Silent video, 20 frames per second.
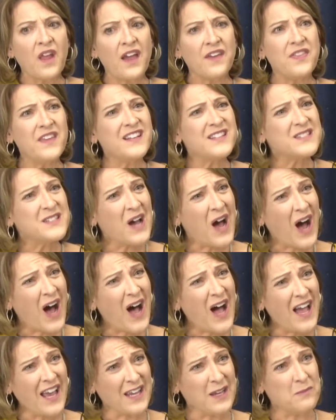I think
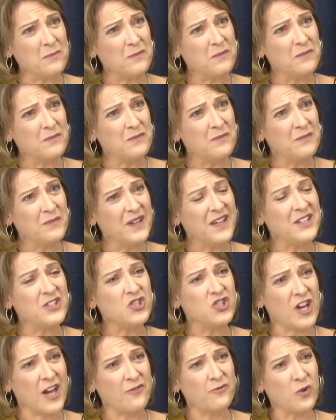time in
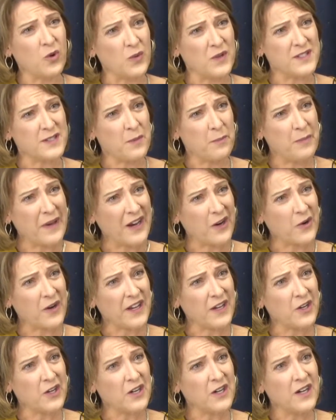general is a
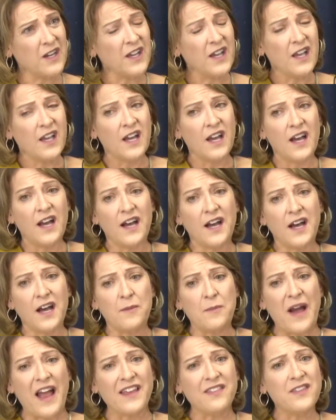barrier.
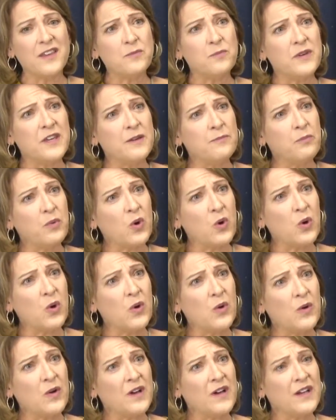Um, I think
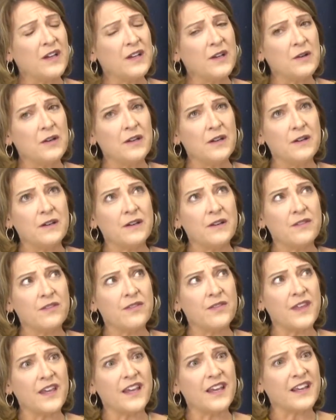people
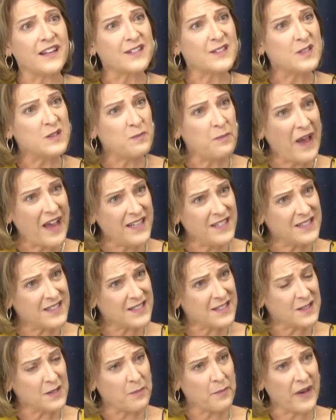think
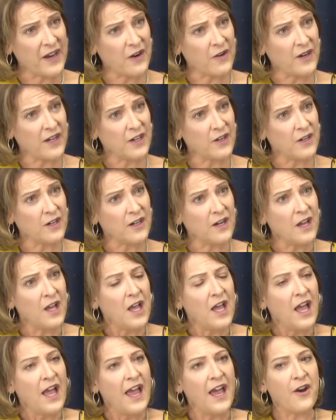expense is a barrier.
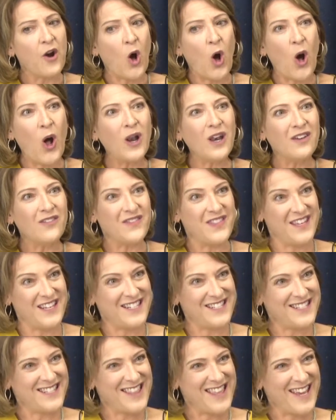And all of
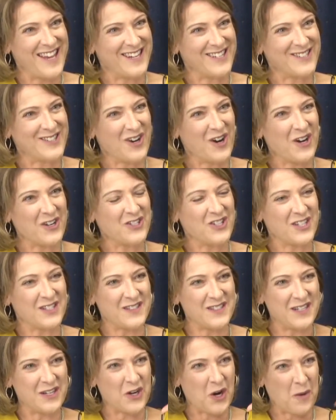these things are
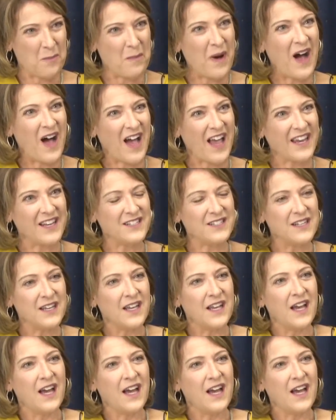just in our mind.